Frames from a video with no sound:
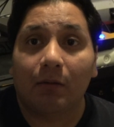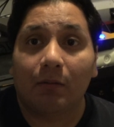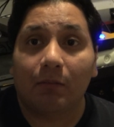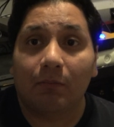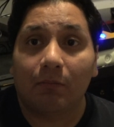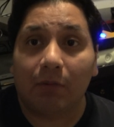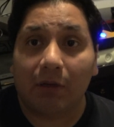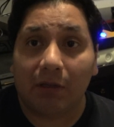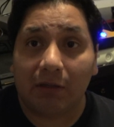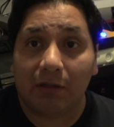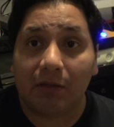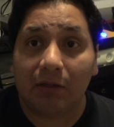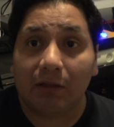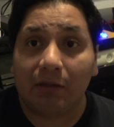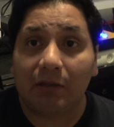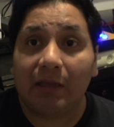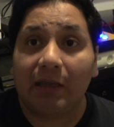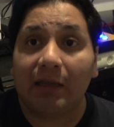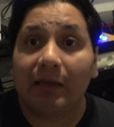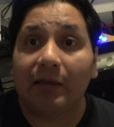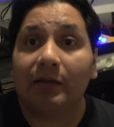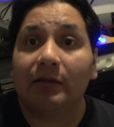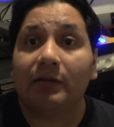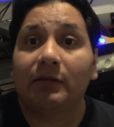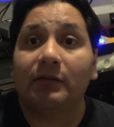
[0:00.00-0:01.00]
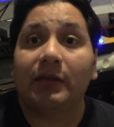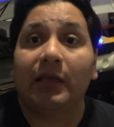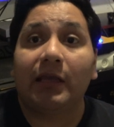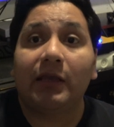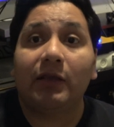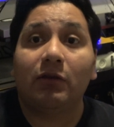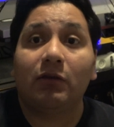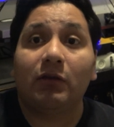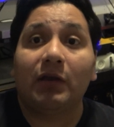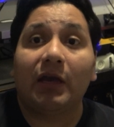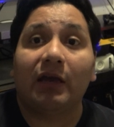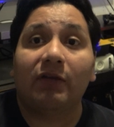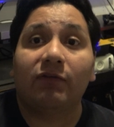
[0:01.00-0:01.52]
But other than that,
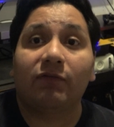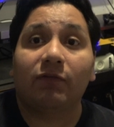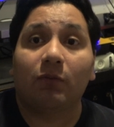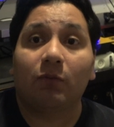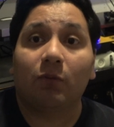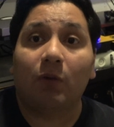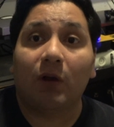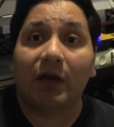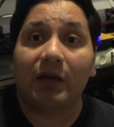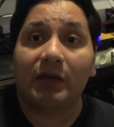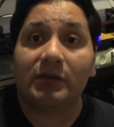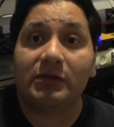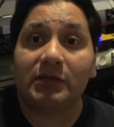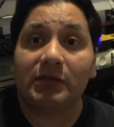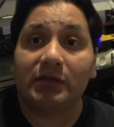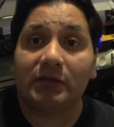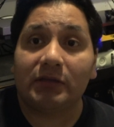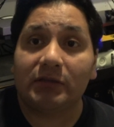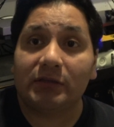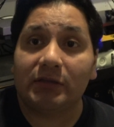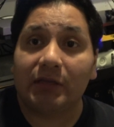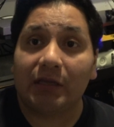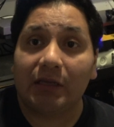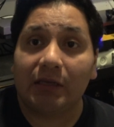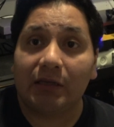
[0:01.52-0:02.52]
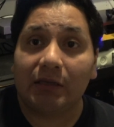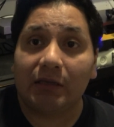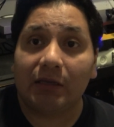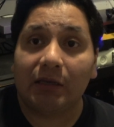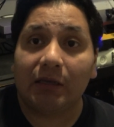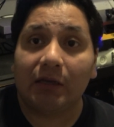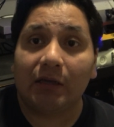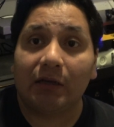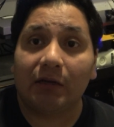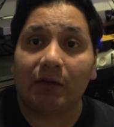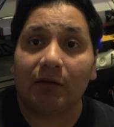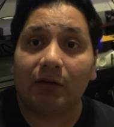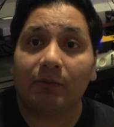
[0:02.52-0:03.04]
thank you guys for watching. Take
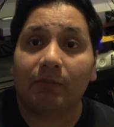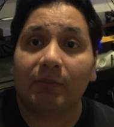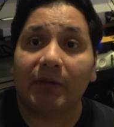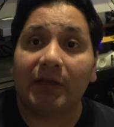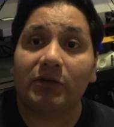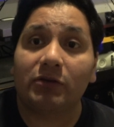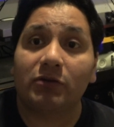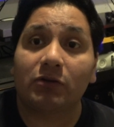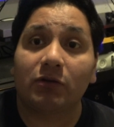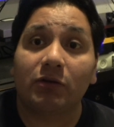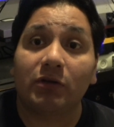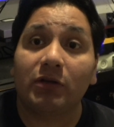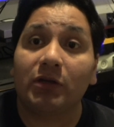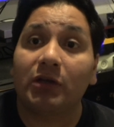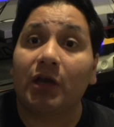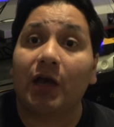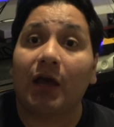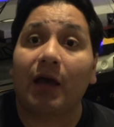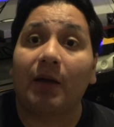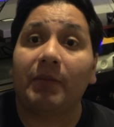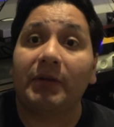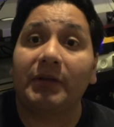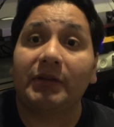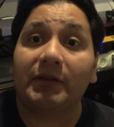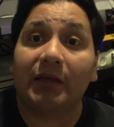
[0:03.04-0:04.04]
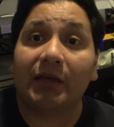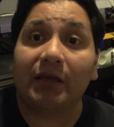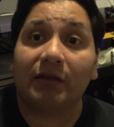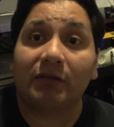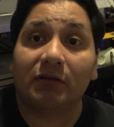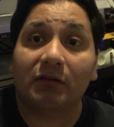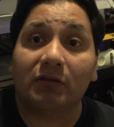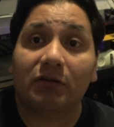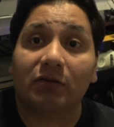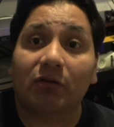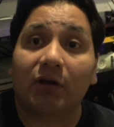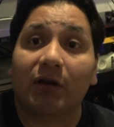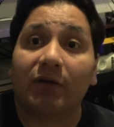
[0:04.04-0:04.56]
care. Make sure you comment and
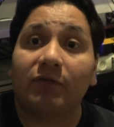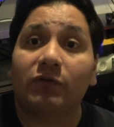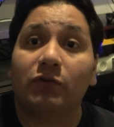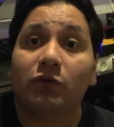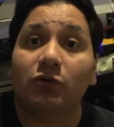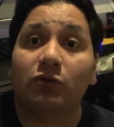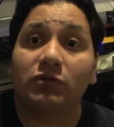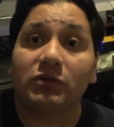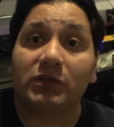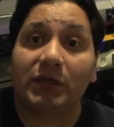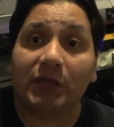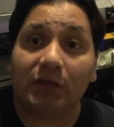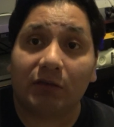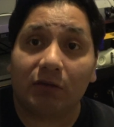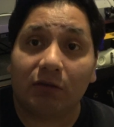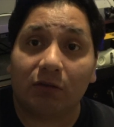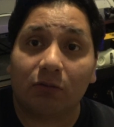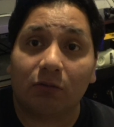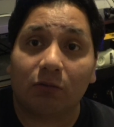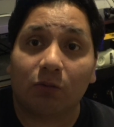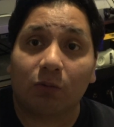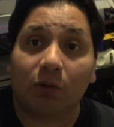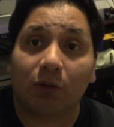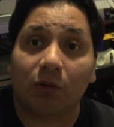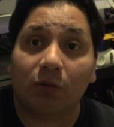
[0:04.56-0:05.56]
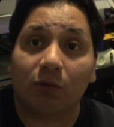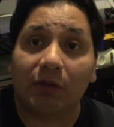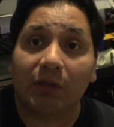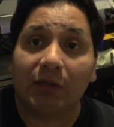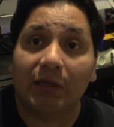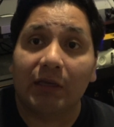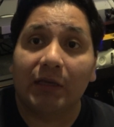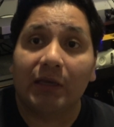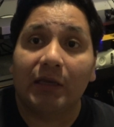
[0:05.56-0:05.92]
subscribe to JQ's World.